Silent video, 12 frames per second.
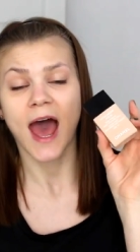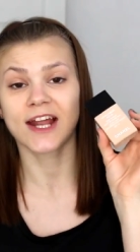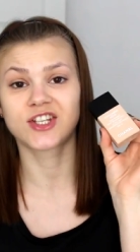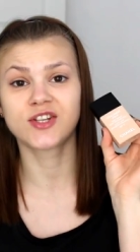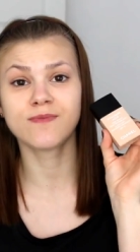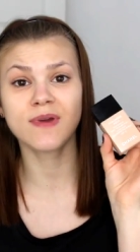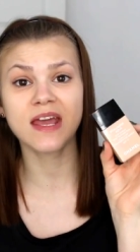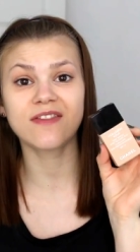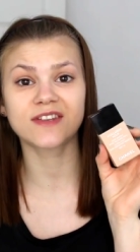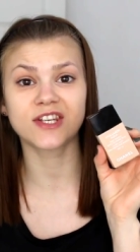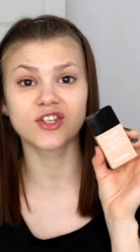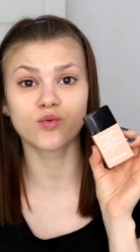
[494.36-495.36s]
and to me
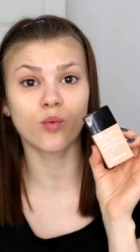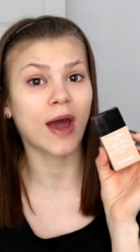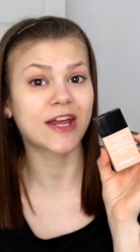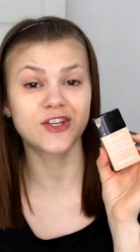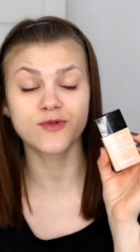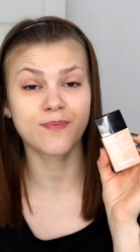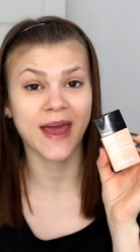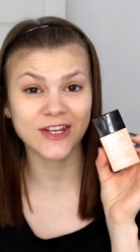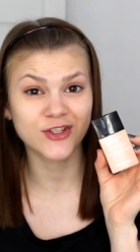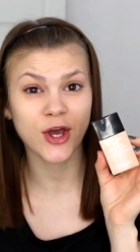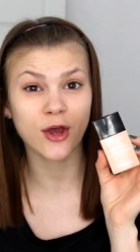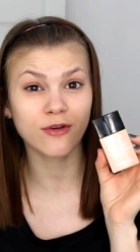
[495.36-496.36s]
this is way too
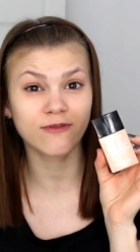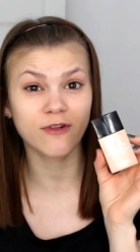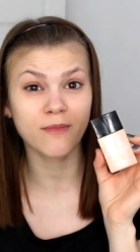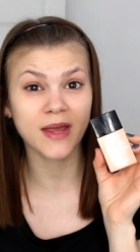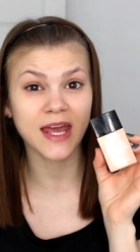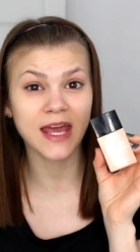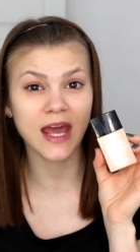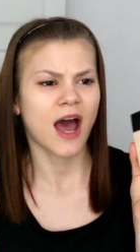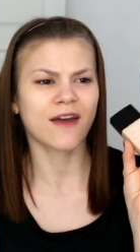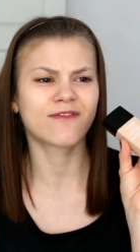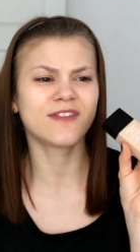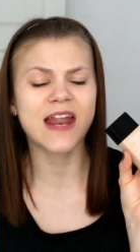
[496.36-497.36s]
pink tone for me.
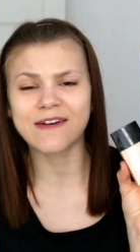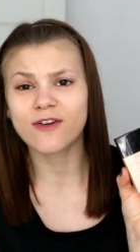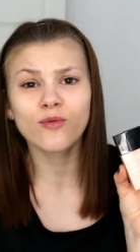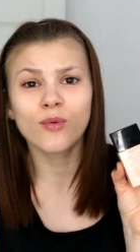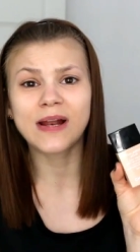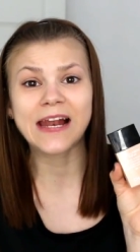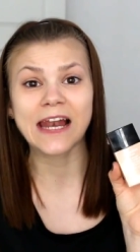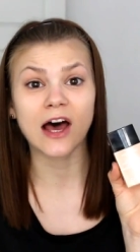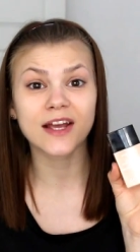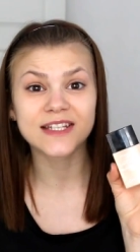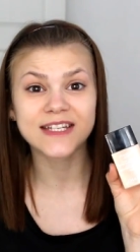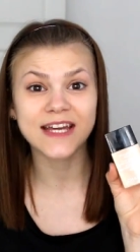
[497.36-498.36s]
I've never really
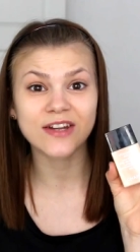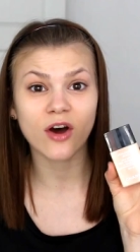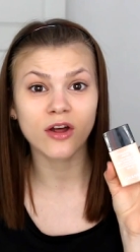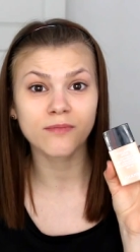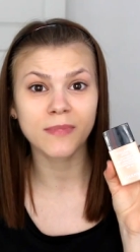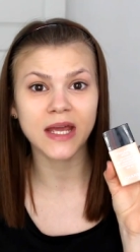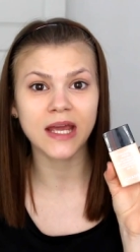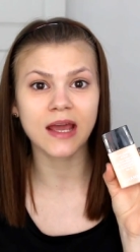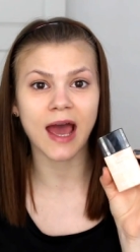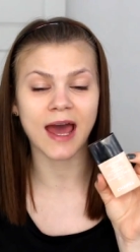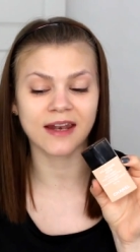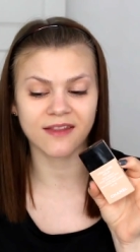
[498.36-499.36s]
liked it on
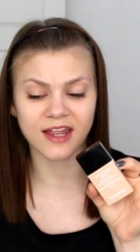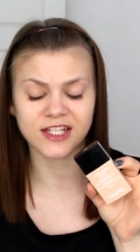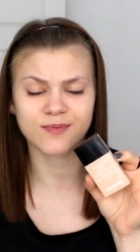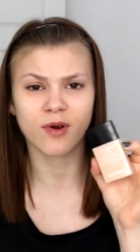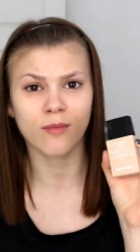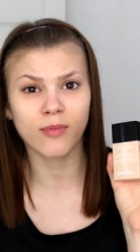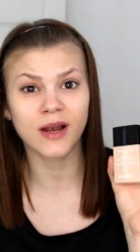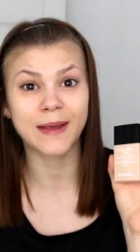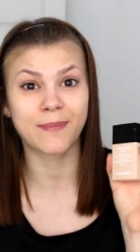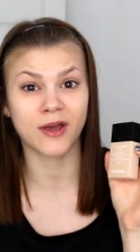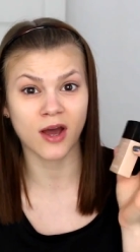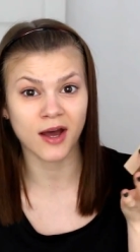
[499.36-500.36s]
me, and that's
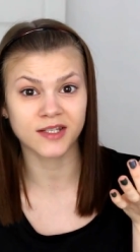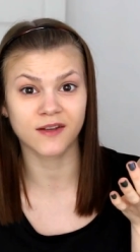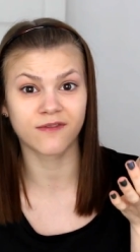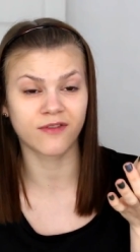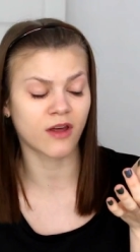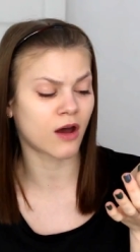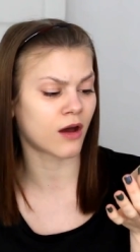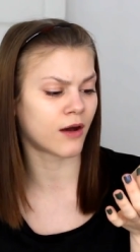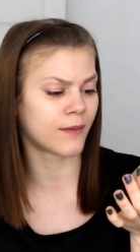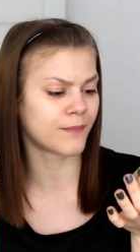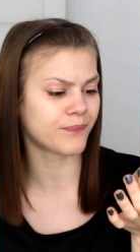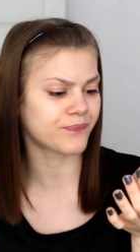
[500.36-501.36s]
probably because of...
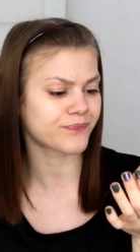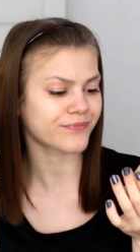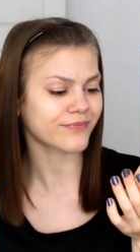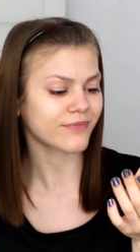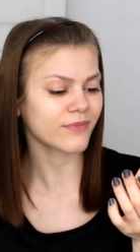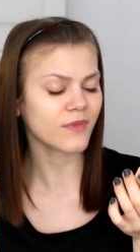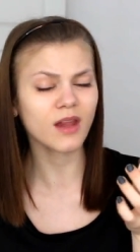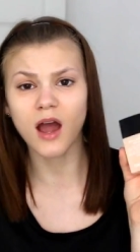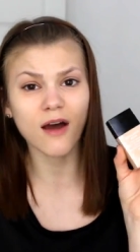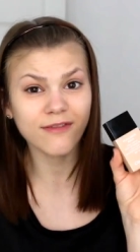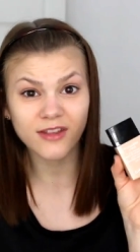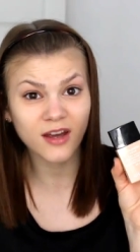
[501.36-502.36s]
Um,
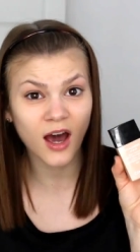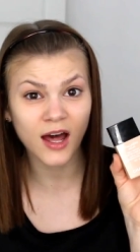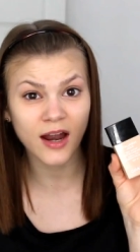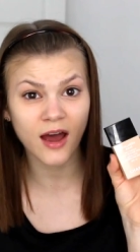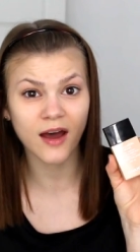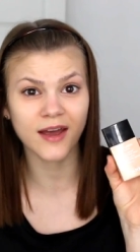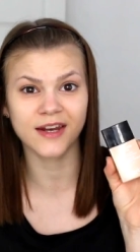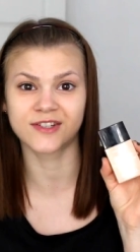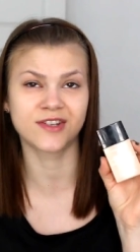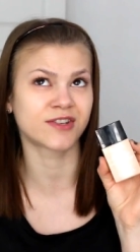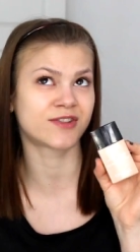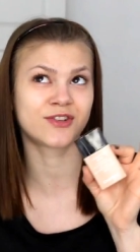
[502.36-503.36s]
of the color. It
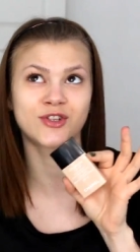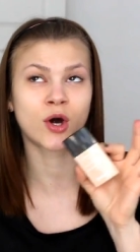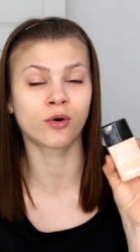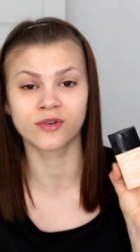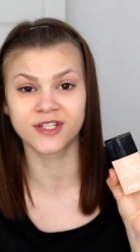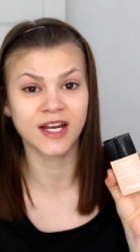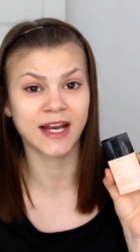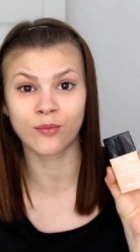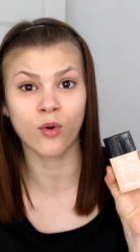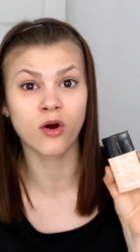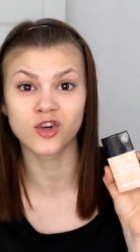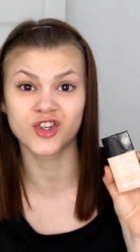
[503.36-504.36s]
is just the totally
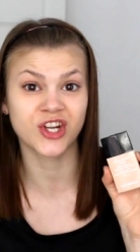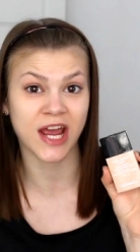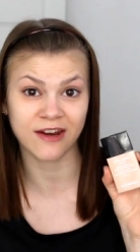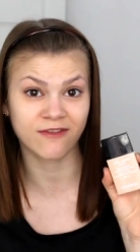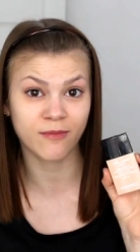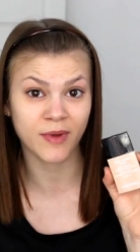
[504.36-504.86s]
wrong shade for